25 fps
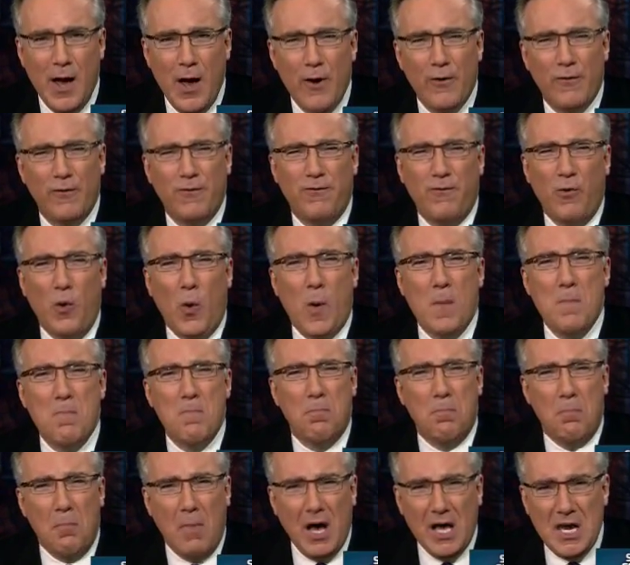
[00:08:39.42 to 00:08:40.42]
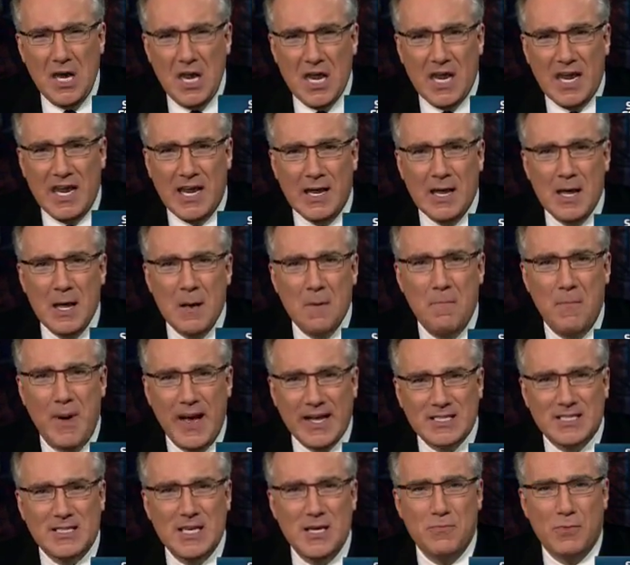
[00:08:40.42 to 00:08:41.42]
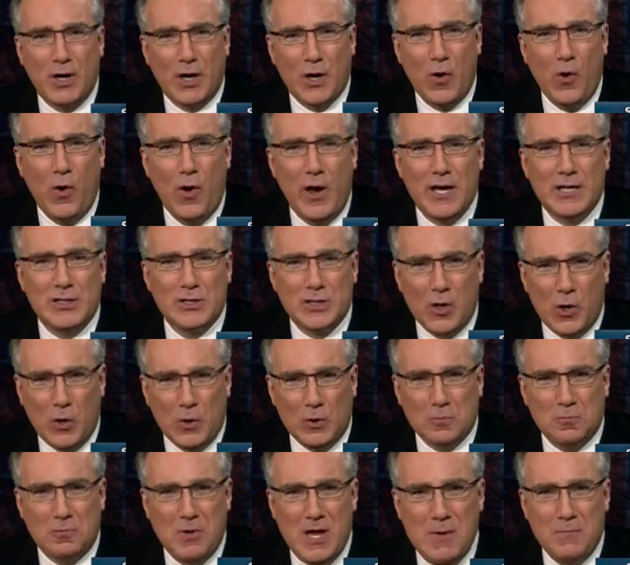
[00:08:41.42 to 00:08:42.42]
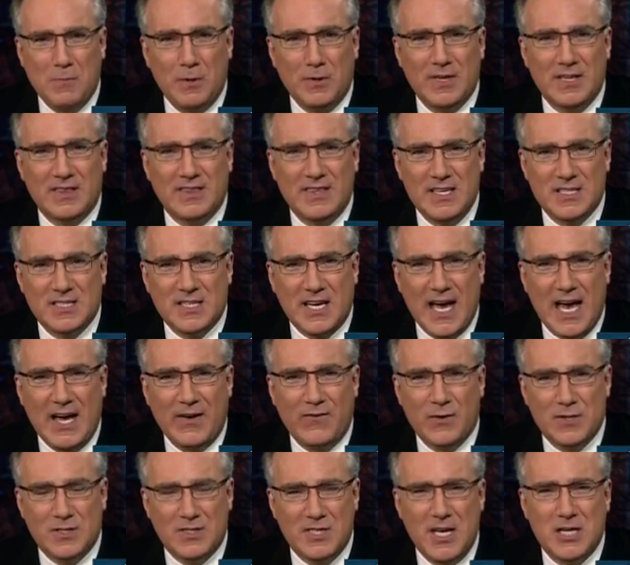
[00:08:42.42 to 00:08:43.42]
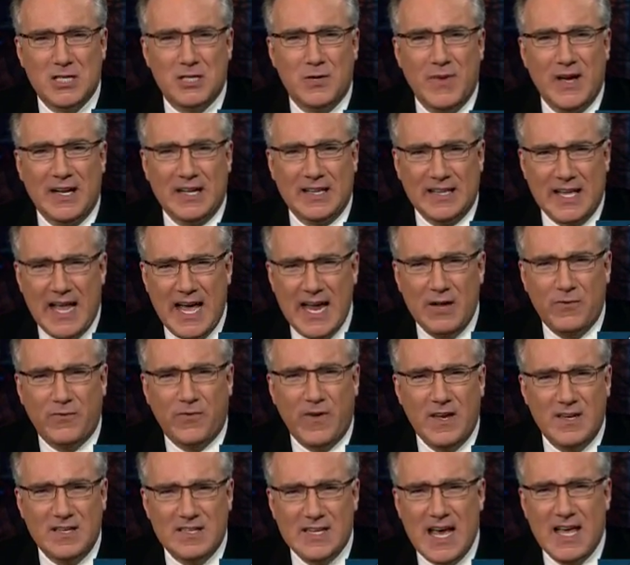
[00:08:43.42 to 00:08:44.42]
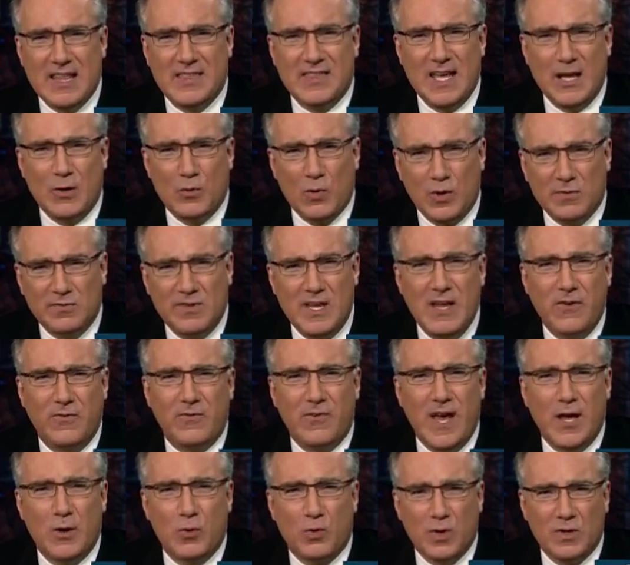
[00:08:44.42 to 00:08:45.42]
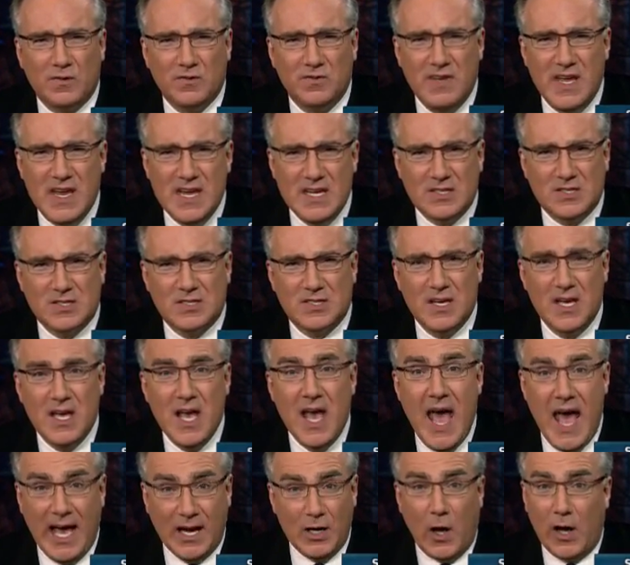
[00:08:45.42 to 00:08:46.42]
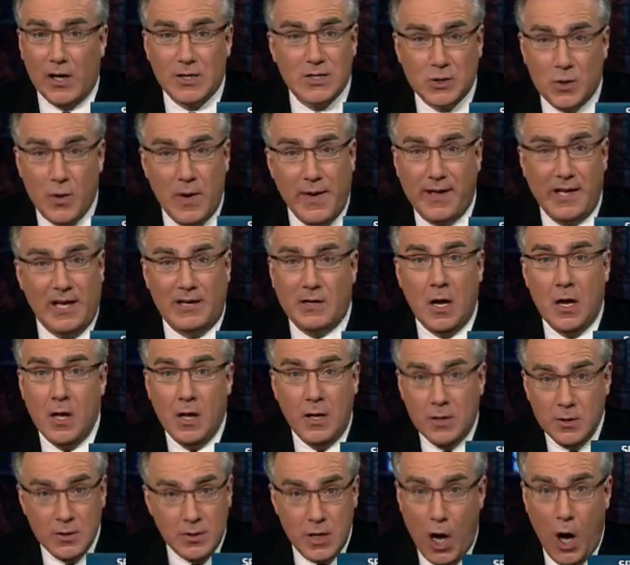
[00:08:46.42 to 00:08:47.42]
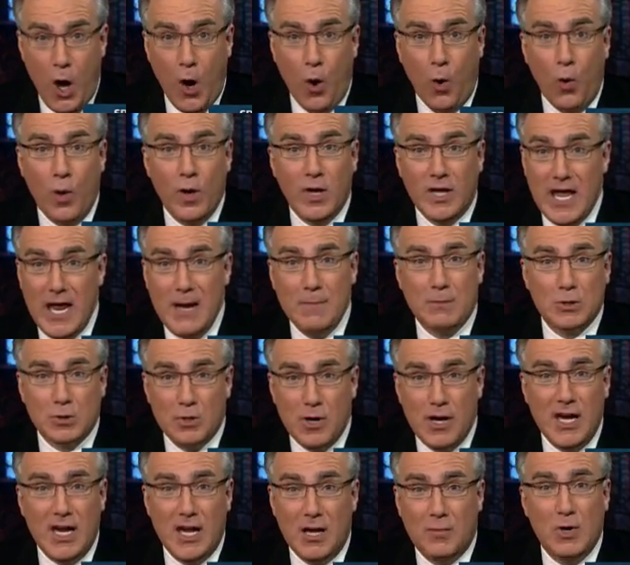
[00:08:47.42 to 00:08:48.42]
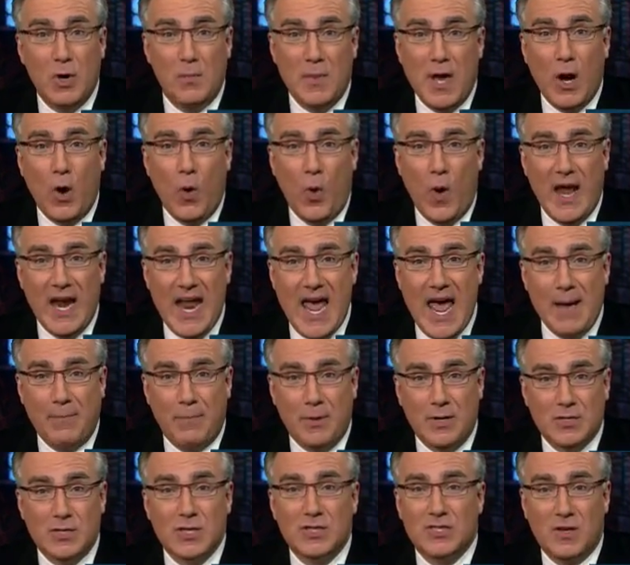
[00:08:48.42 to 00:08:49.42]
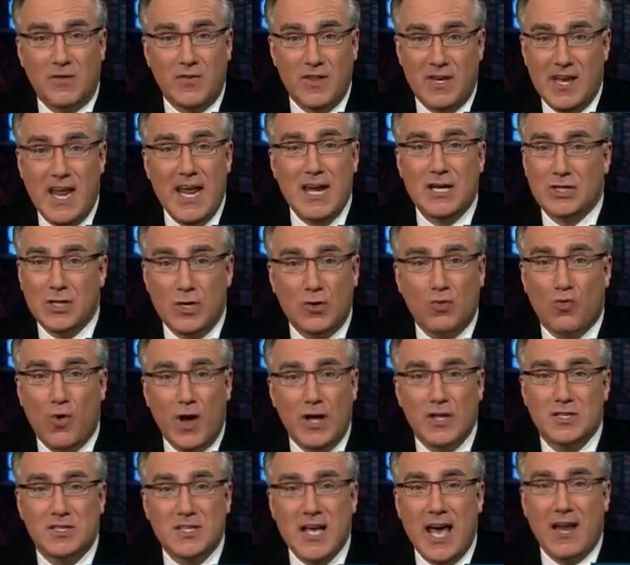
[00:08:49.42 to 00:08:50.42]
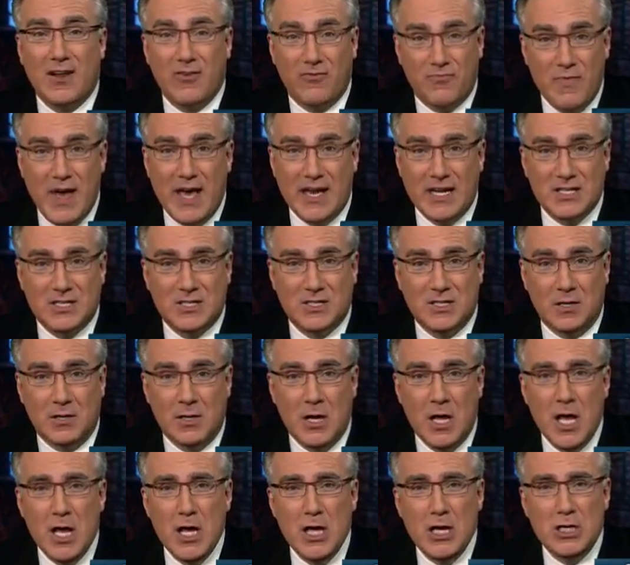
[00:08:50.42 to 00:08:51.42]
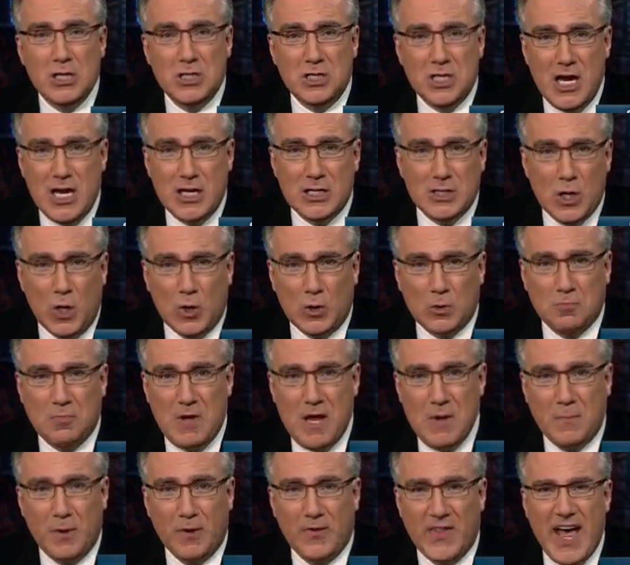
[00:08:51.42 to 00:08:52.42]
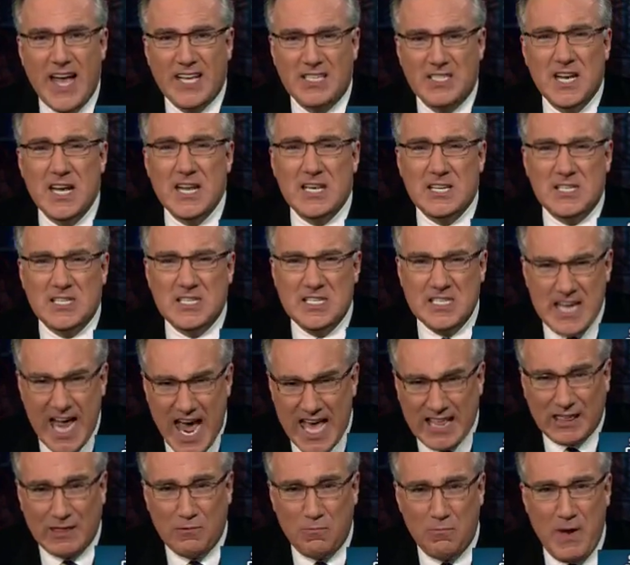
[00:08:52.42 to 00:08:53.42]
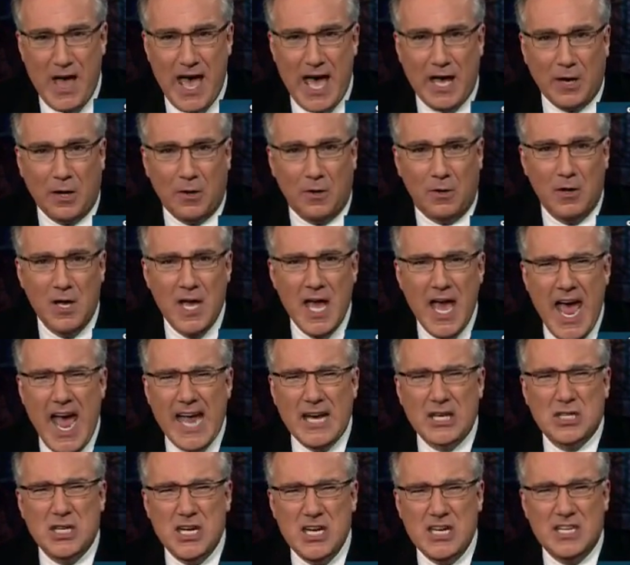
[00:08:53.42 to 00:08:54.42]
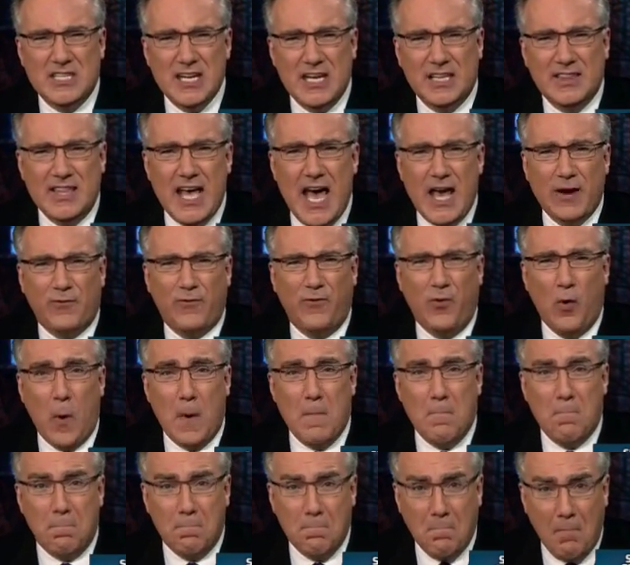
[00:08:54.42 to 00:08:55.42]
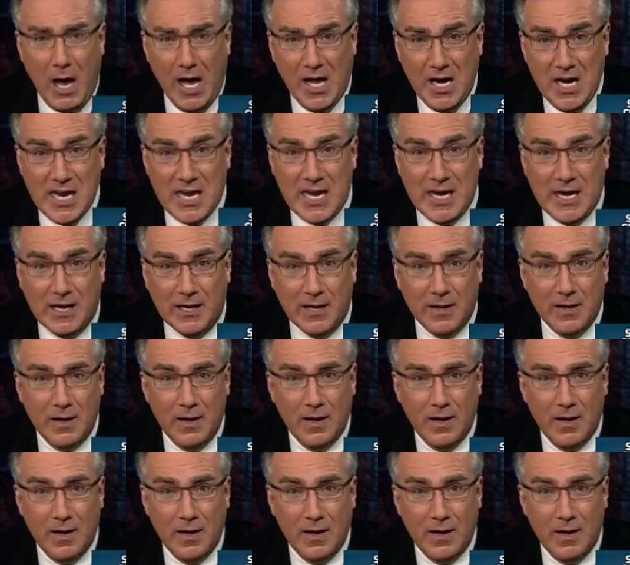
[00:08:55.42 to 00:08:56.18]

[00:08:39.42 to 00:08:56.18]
For money. Betsy McCoy told people that this conversation about life and death and relief and release, and also about, no, keep treating him no matter what happens until the nation runs out of medicine. She told people that's a death panel, and she did that for money.